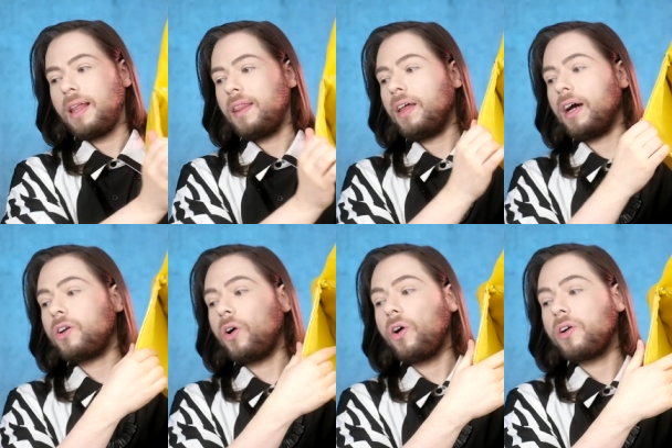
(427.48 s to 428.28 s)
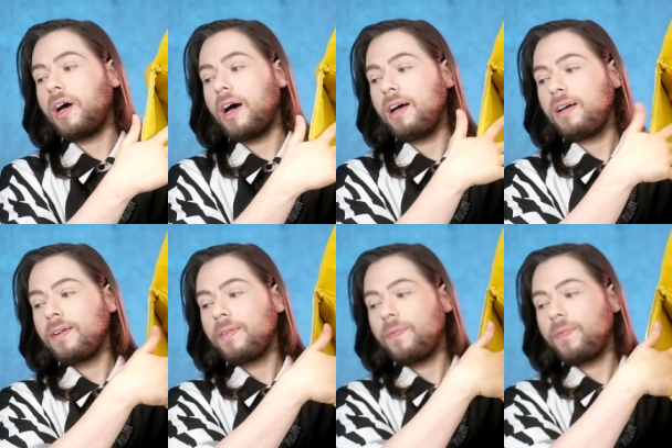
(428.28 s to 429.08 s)
the Gros Grand,
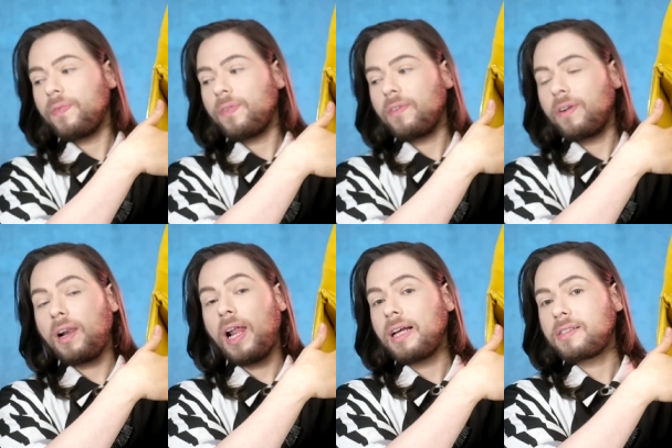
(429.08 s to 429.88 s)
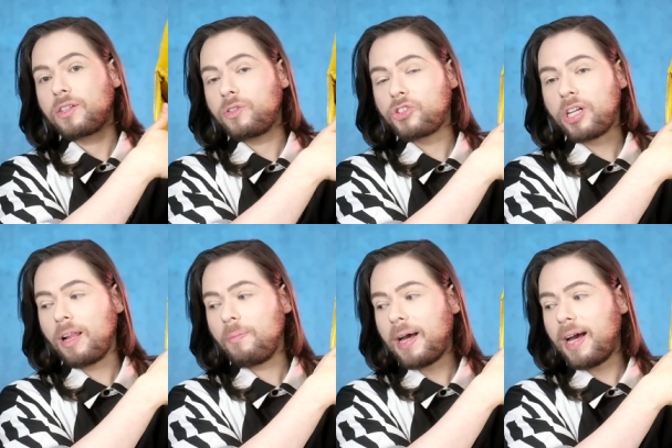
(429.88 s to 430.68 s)
classic to
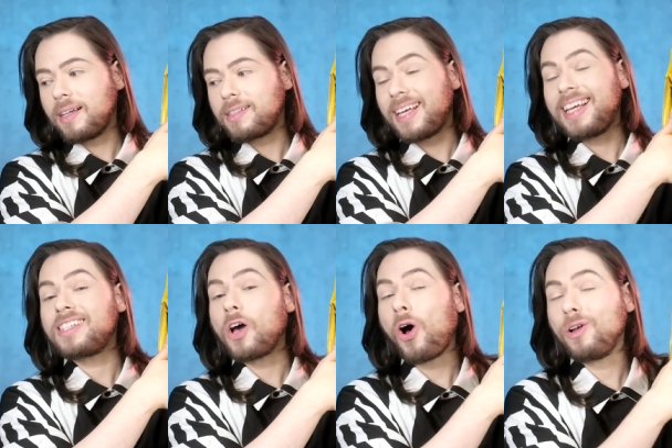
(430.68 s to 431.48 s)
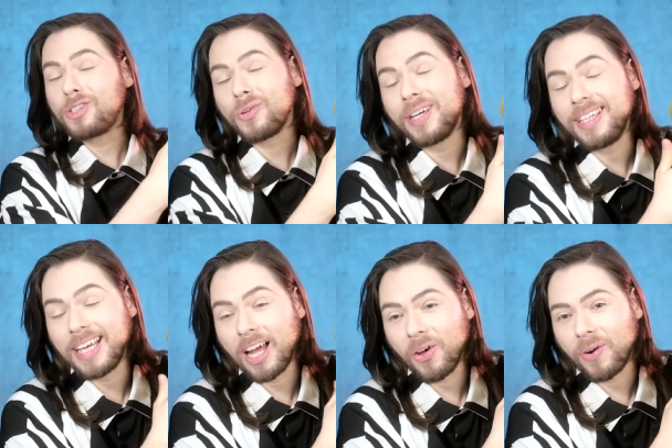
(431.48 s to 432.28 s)
Chanel bags, is also in
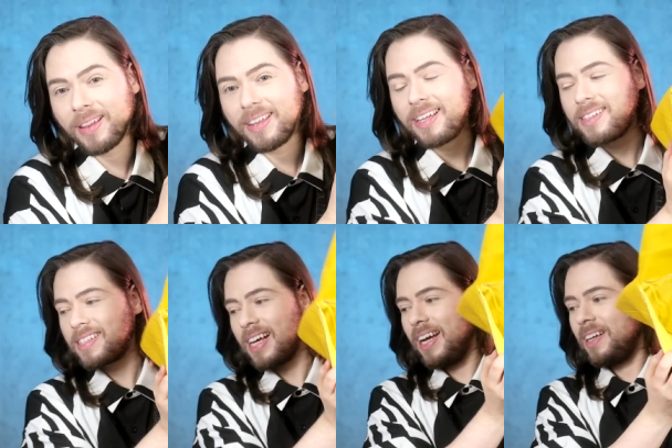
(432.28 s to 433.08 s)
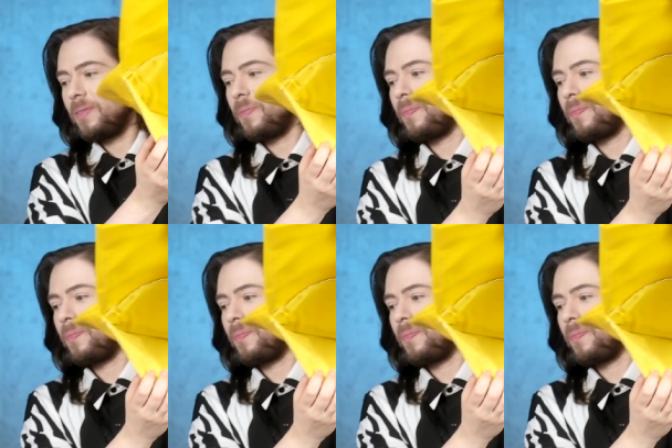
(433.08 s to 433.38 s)
yellow on the inside.